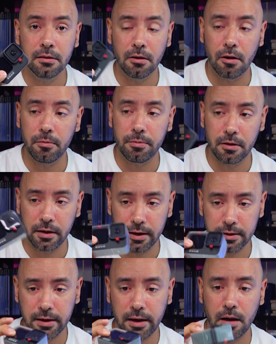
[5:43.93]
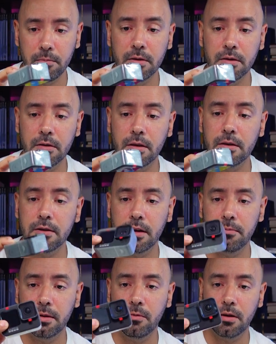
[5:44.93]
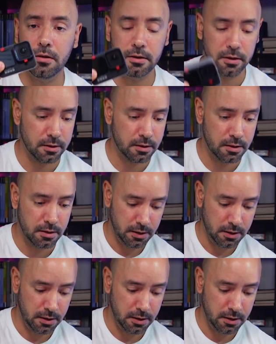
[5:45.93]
GoPro, next time you can send me one of these.